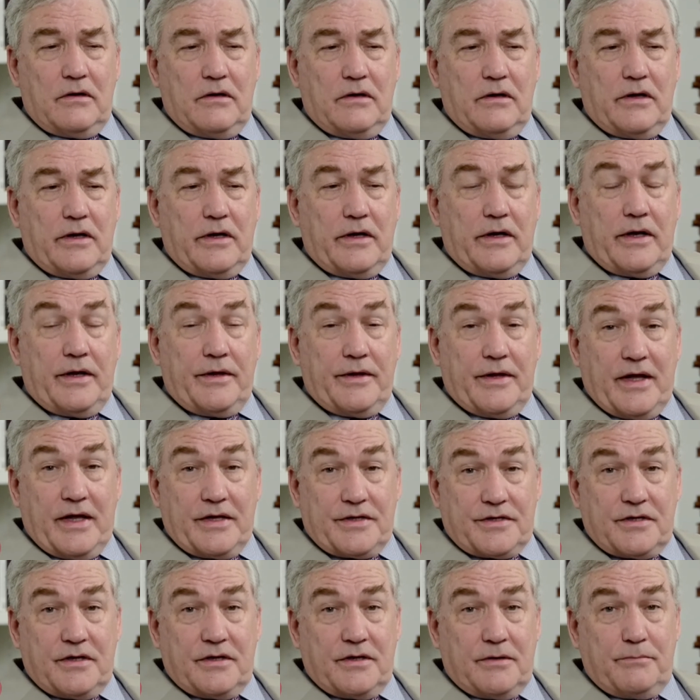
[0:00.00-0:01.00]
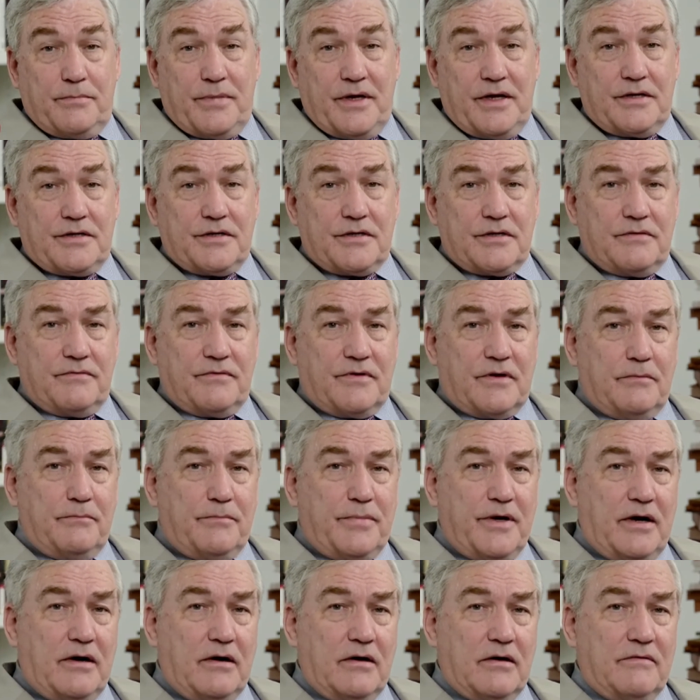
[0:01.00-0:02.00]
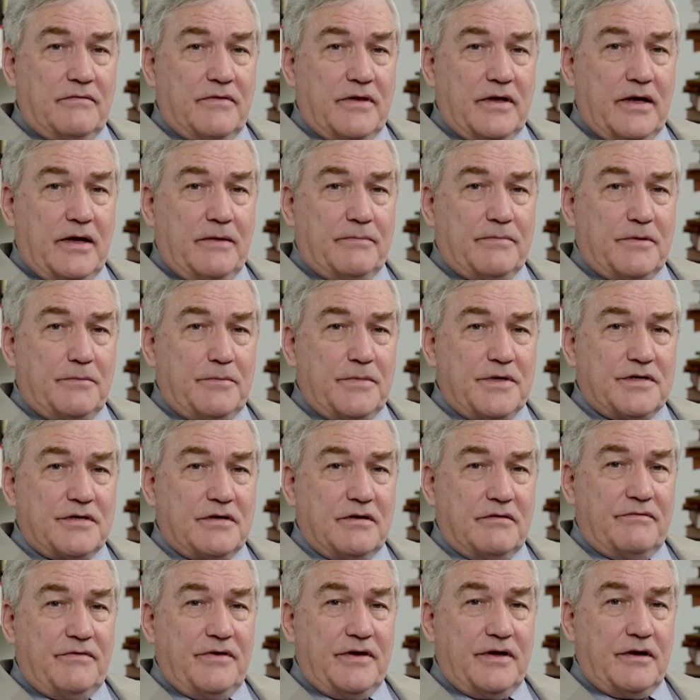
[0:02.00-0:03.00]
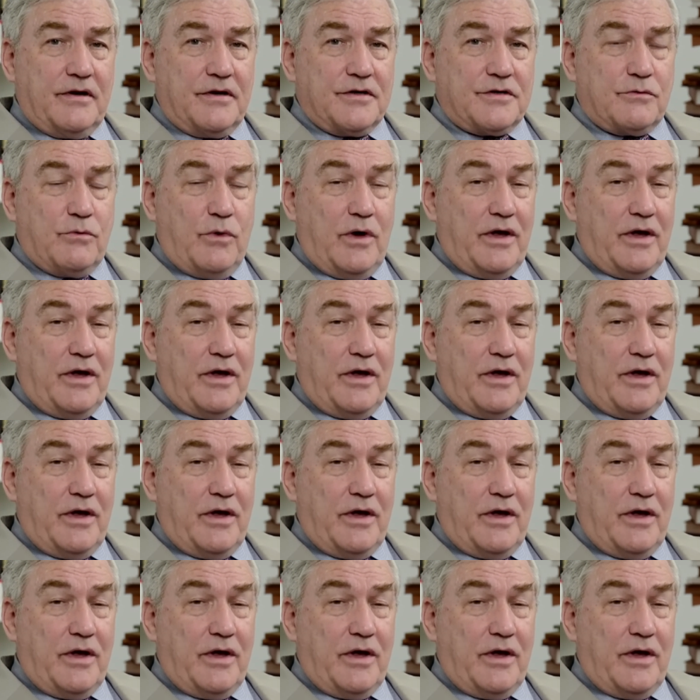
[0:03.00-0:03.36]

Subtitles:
and that's on the basis of comparatively optimistic figures,